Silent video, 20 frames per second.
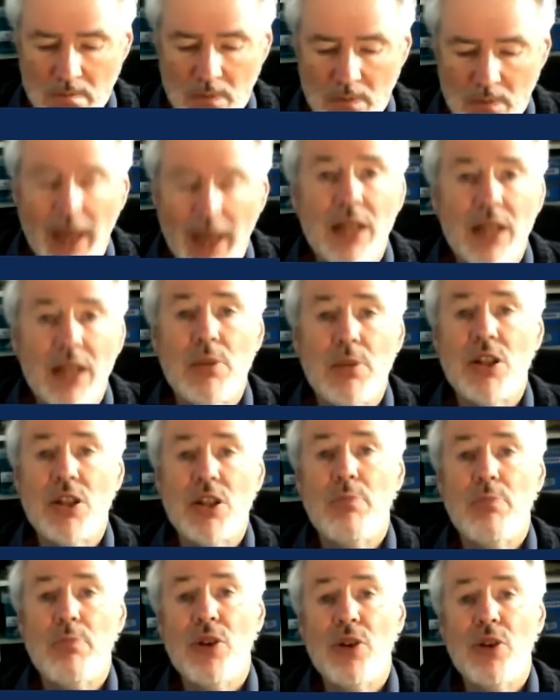Explicit
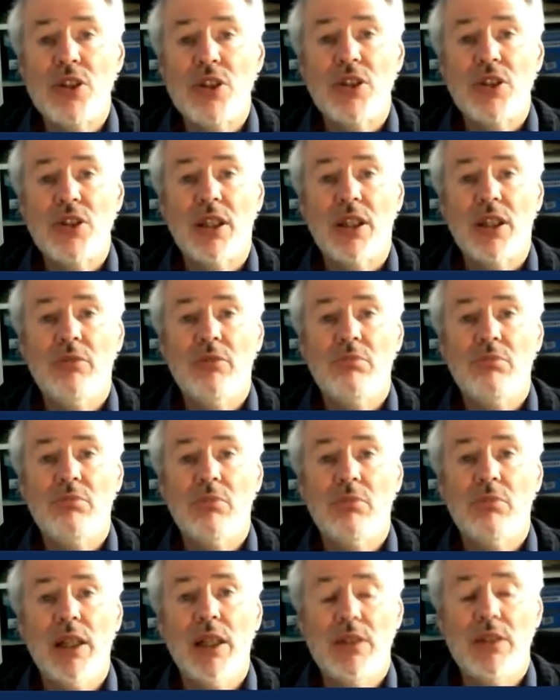processing,
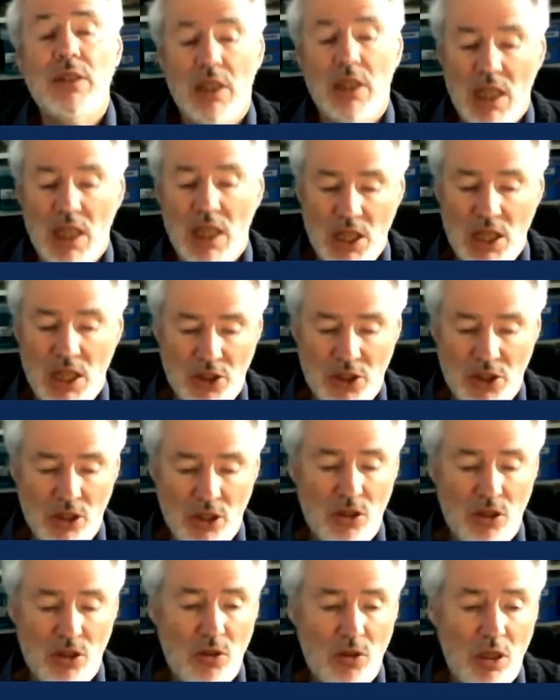right?
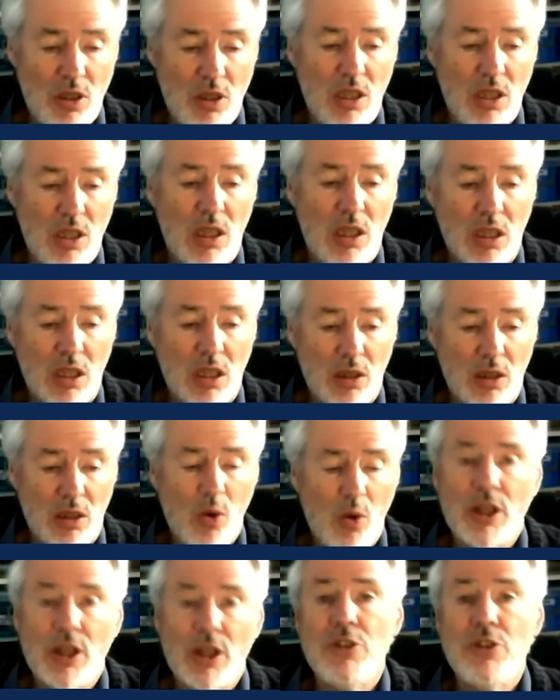So,
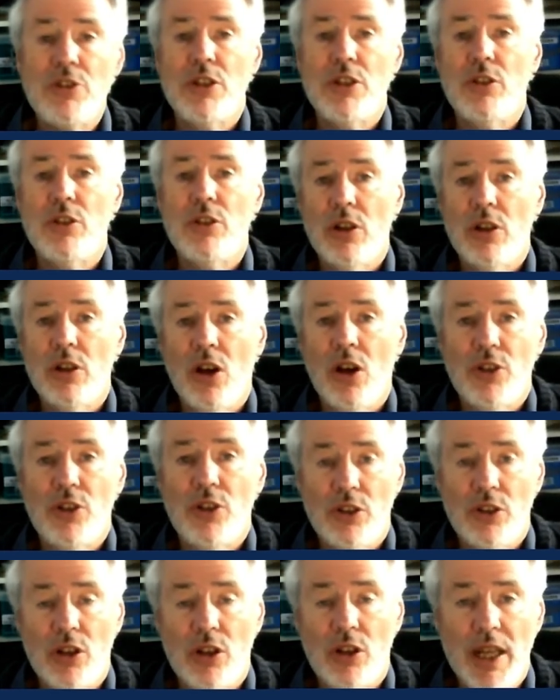what goes on in
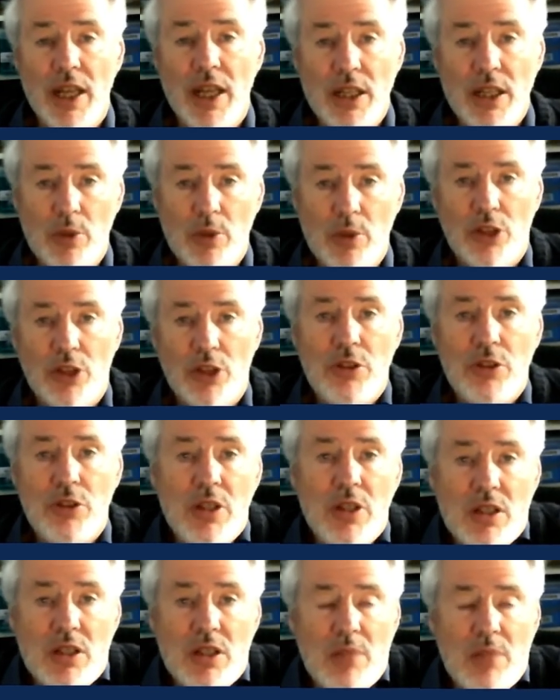your head when you're
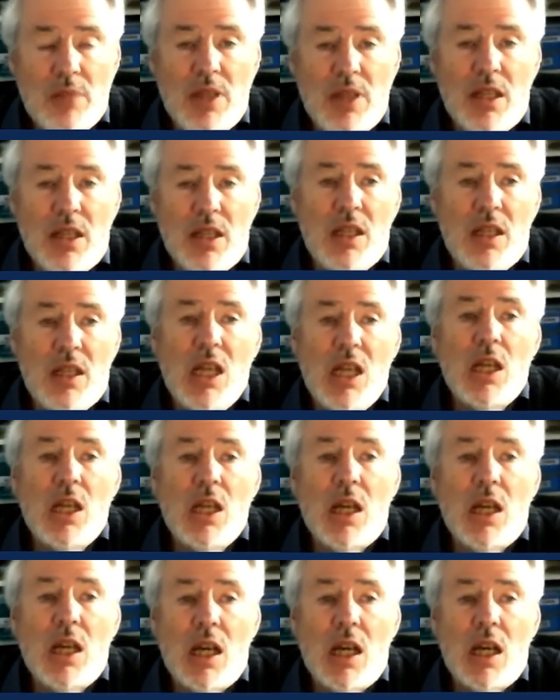doing something
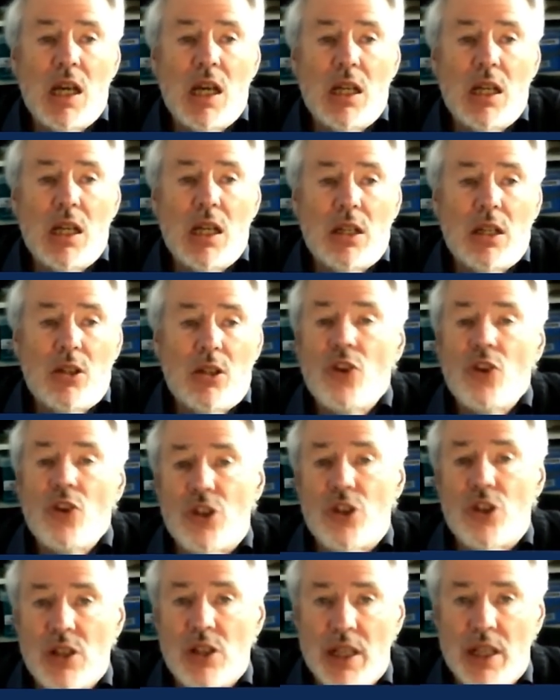
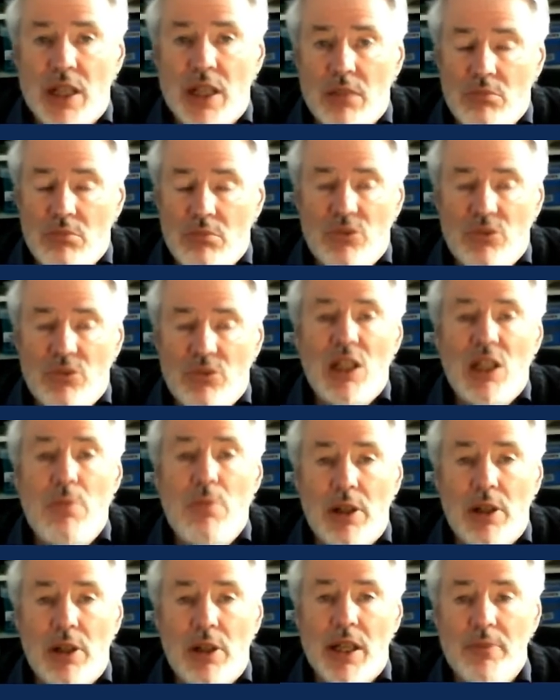consciously,
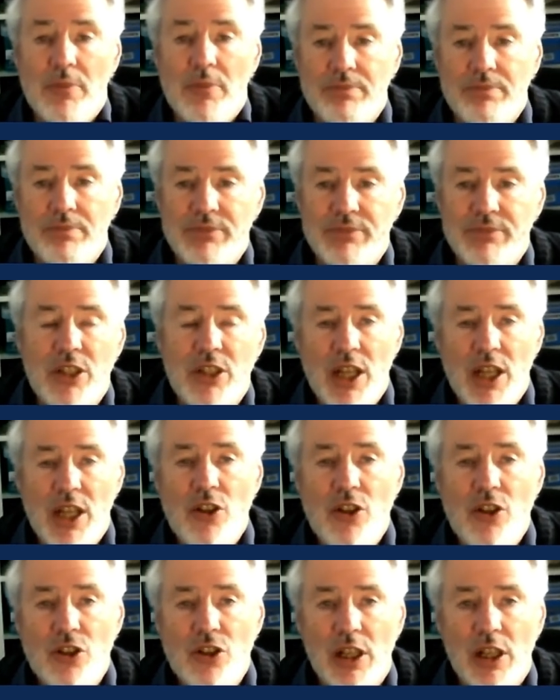deliberately,
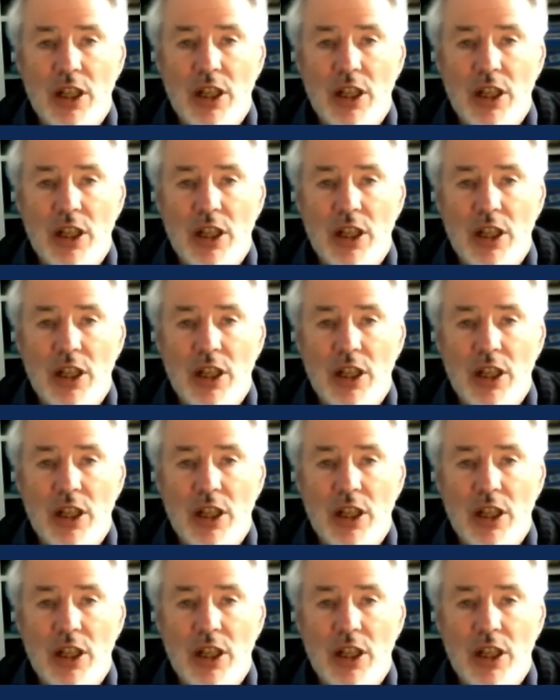intentionally.